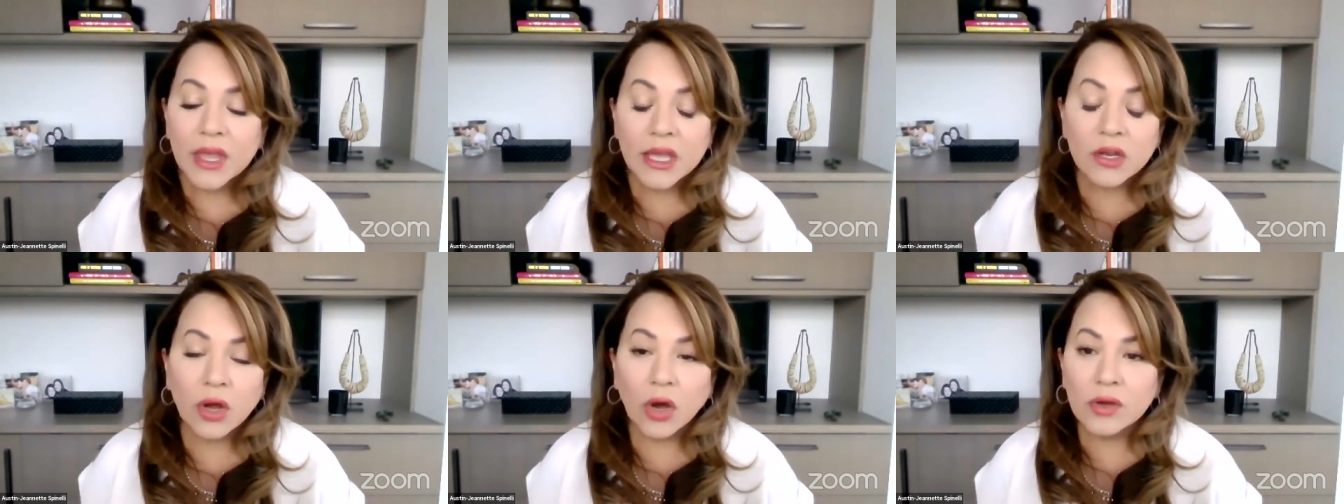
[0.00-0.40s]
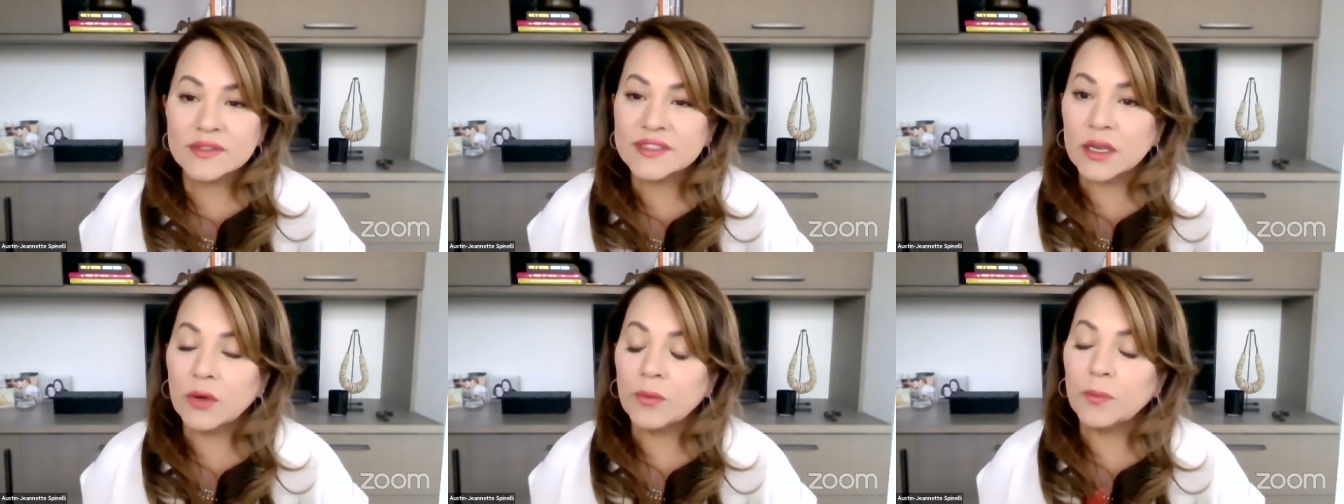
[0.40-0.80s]
And
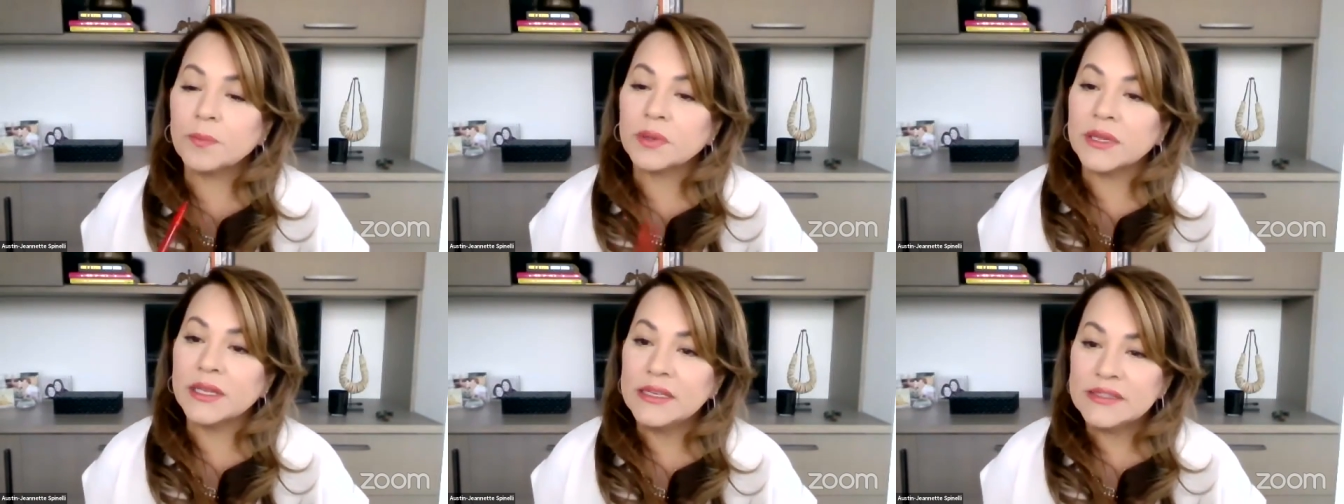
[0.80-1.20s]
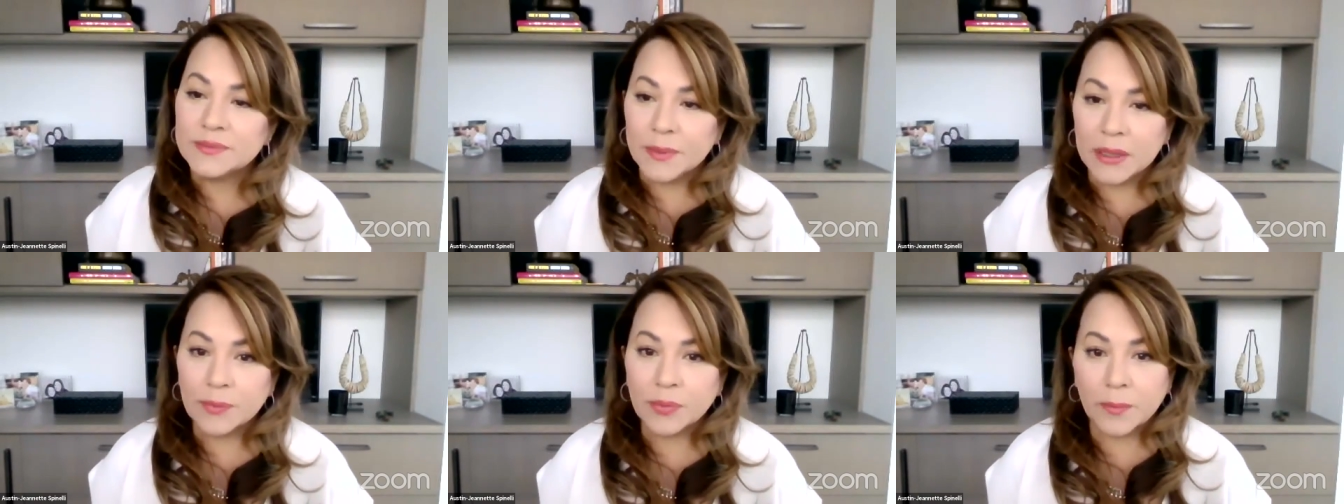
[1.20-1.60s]
also, please
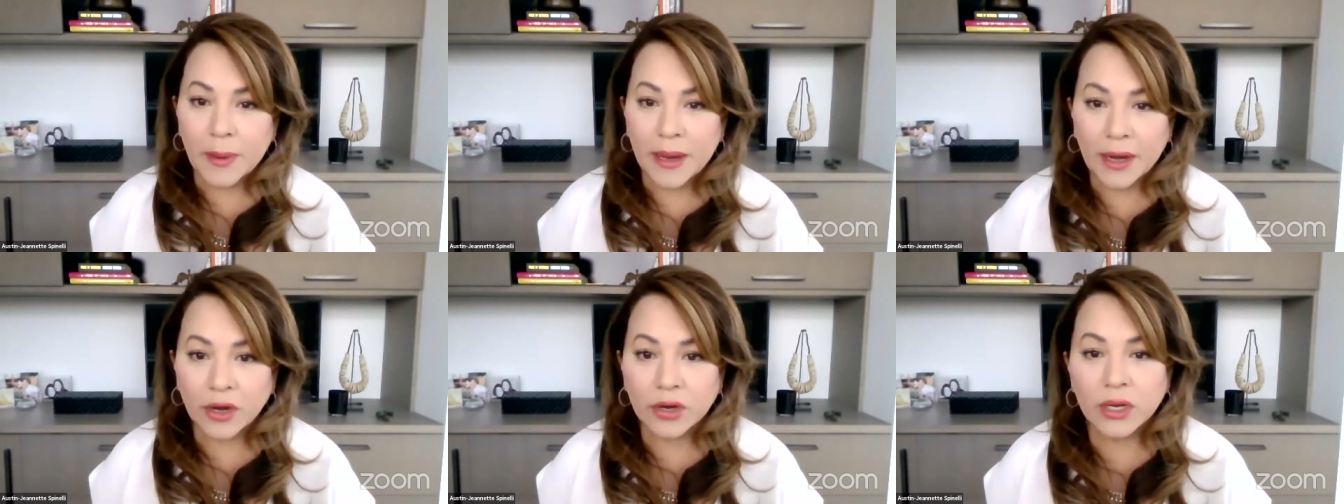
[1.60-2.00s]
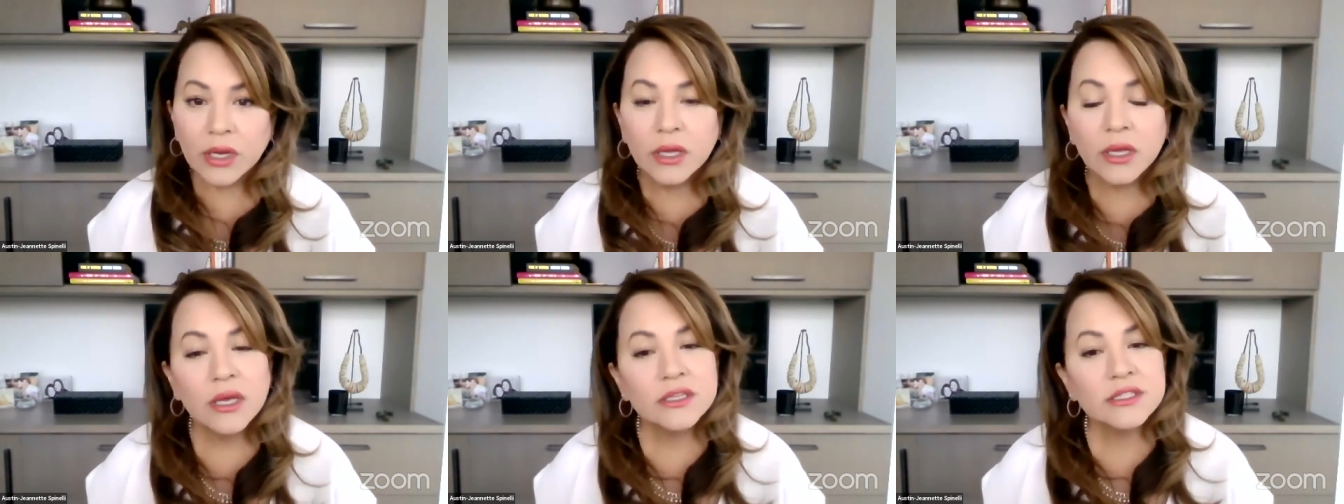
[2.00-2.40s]
be prepared
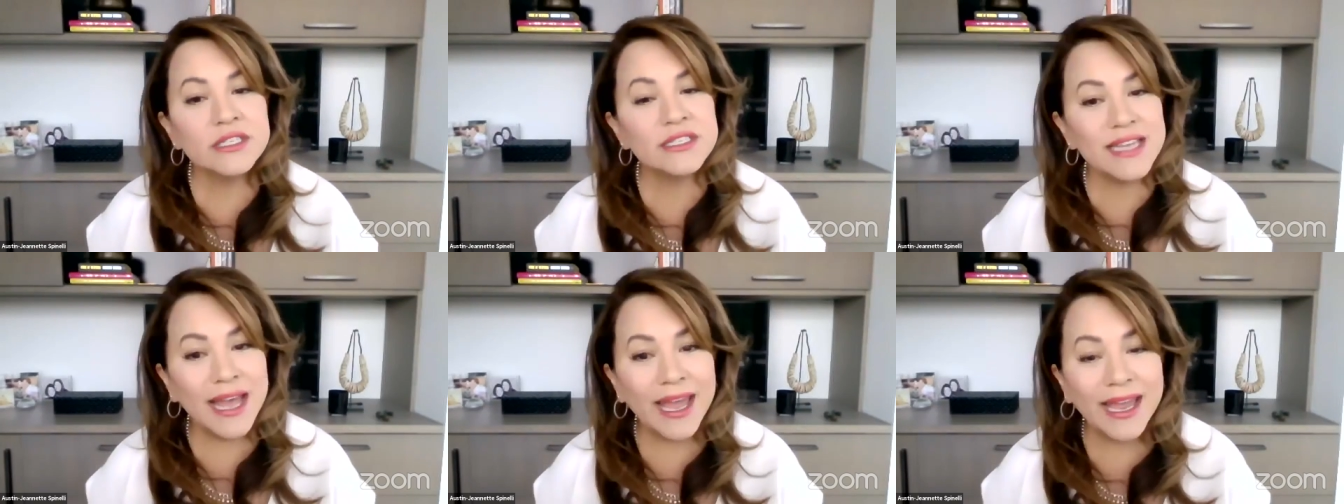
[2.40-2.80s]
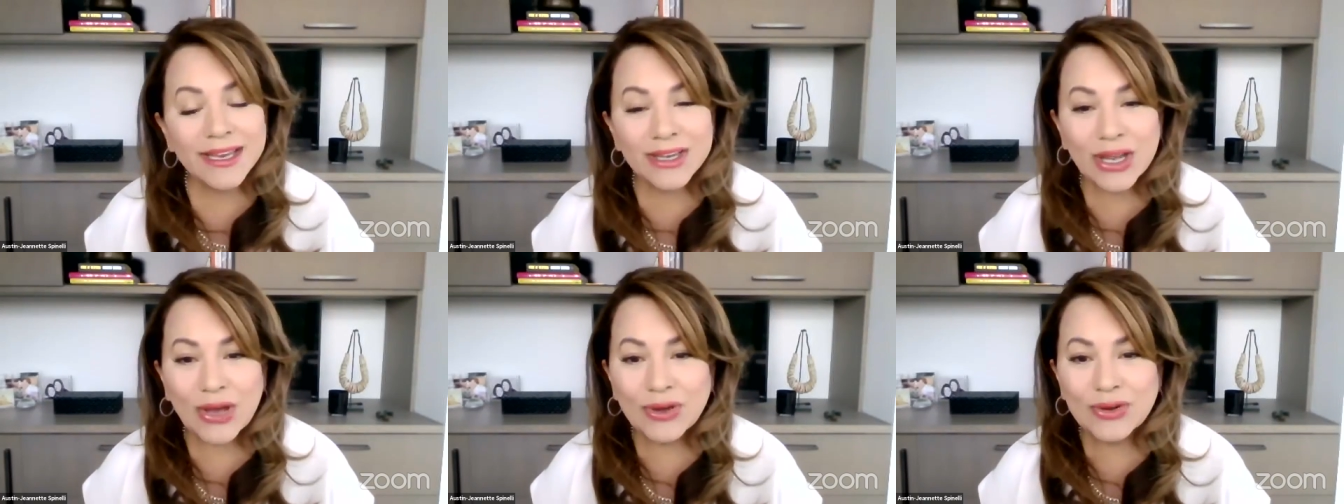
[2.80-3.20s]
to take
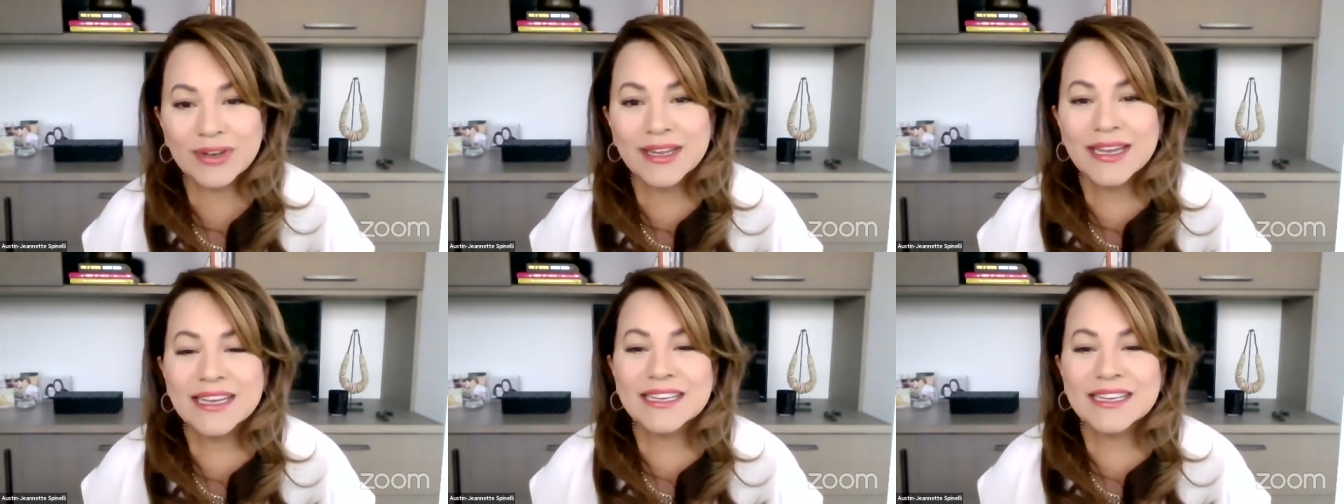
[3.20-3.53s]
note,